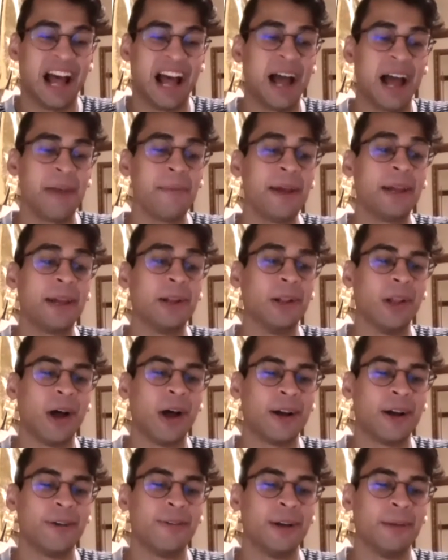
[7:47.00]
I made a
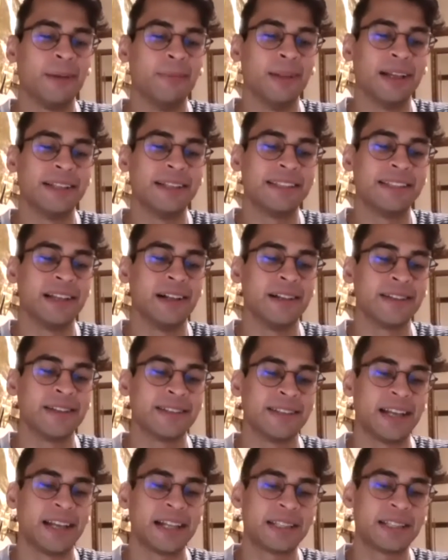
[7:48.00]
lot of red blood cells.
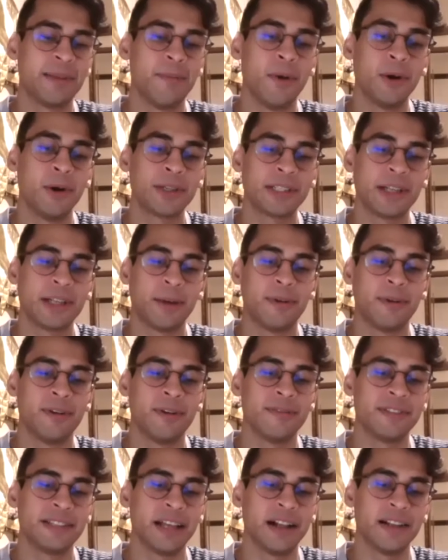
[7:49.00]
That's the most number of
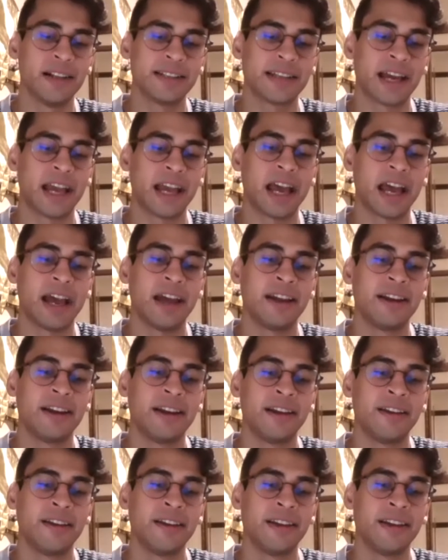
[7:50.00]
cells I had,
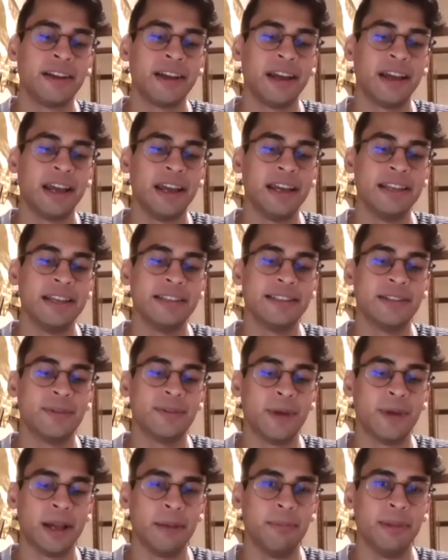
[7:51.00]
is the
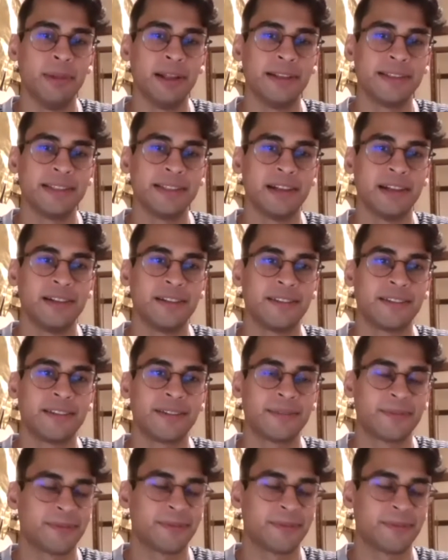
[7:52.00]
red blood cells.